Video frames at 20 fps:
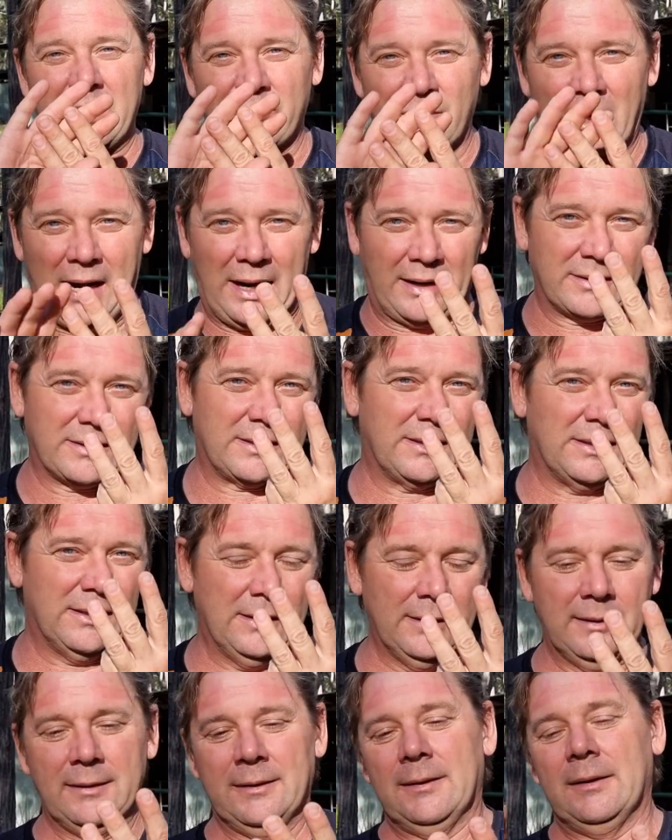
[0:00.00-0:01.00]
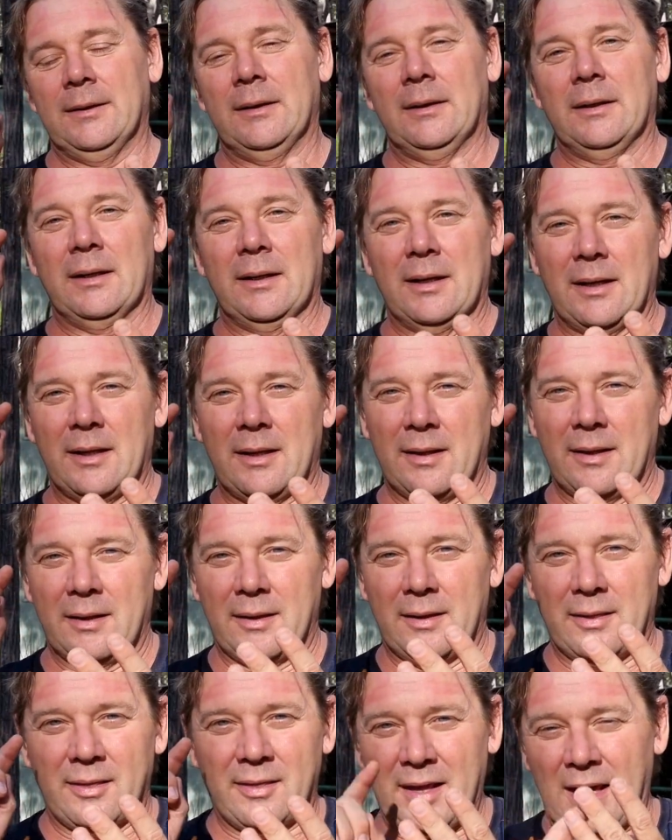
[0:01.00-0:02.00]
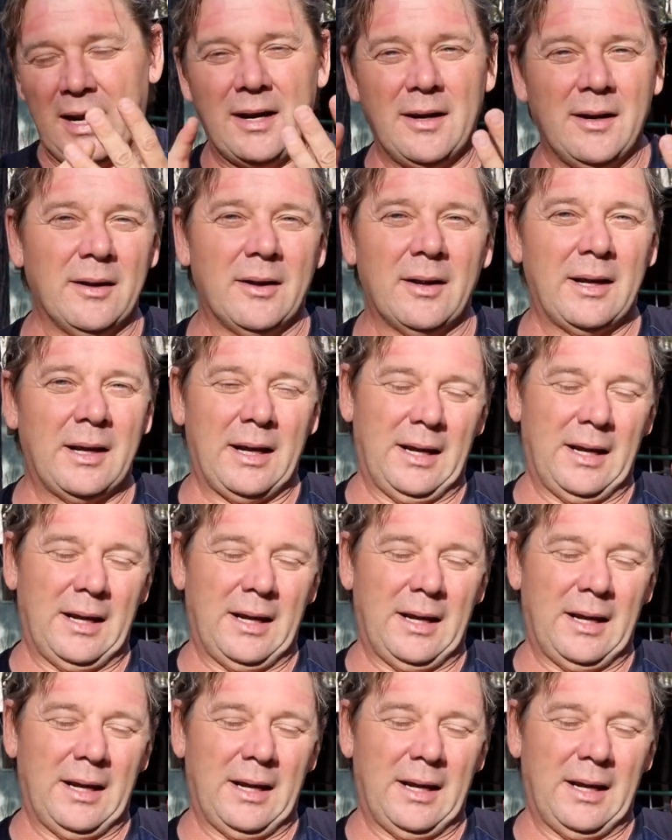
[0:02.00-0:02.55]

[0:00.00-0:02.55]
tracks. Then